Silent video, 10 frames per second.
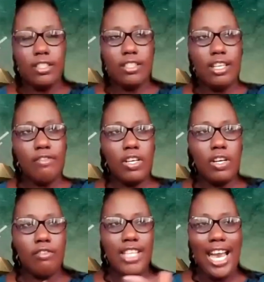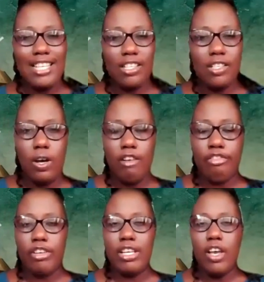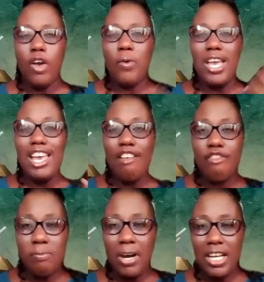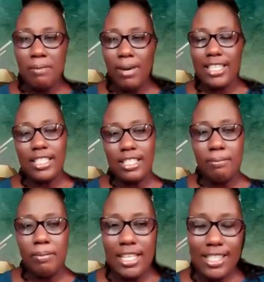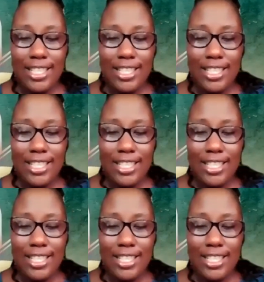the giving of tithes and offering where everybody participates,